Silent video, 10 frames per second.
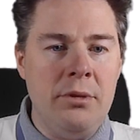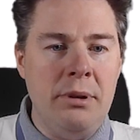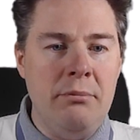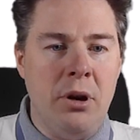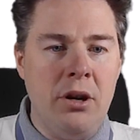
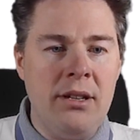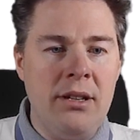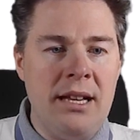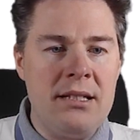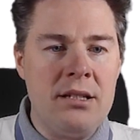be marked
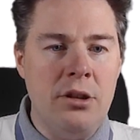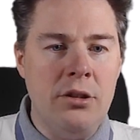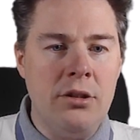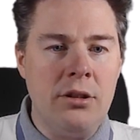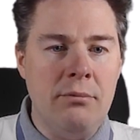as
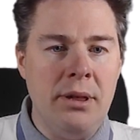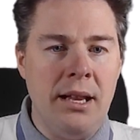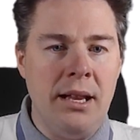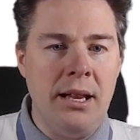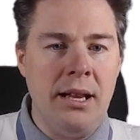
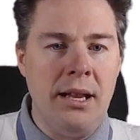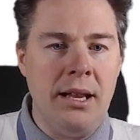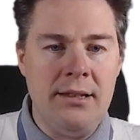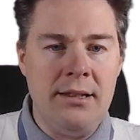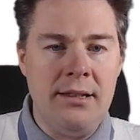non-compliant
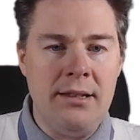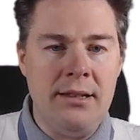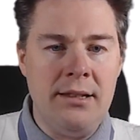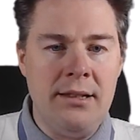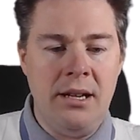if
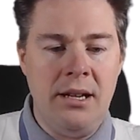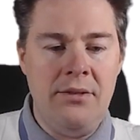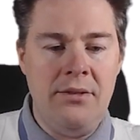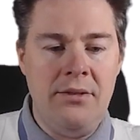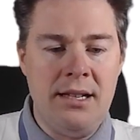you don't have
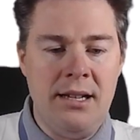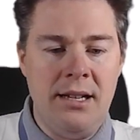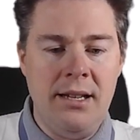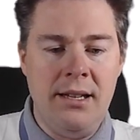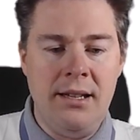that
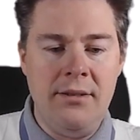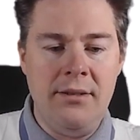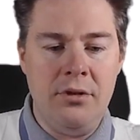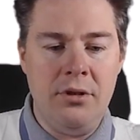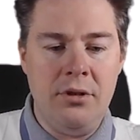setting
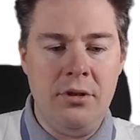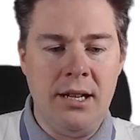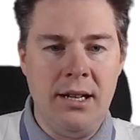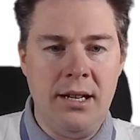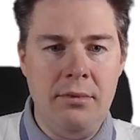for a long
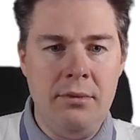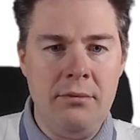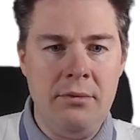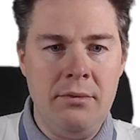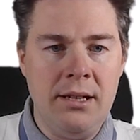time.
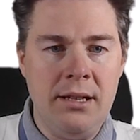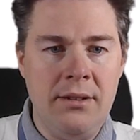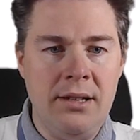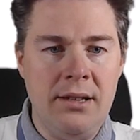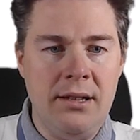We can give
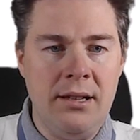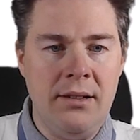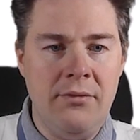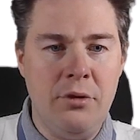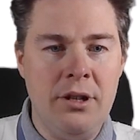
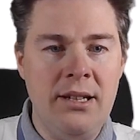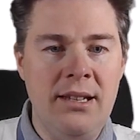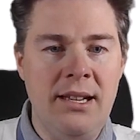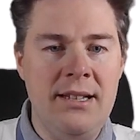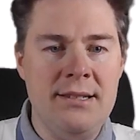it 14
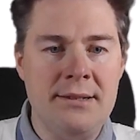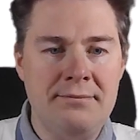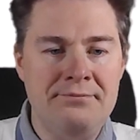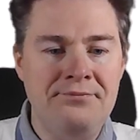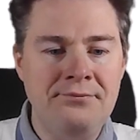days
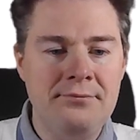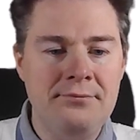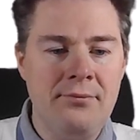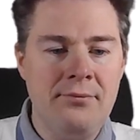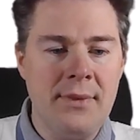
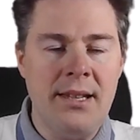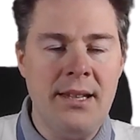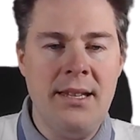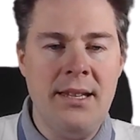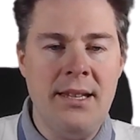and
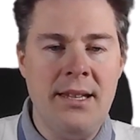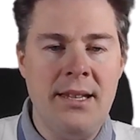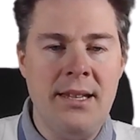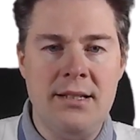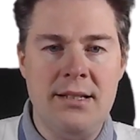just go
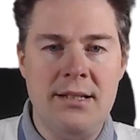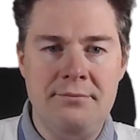next.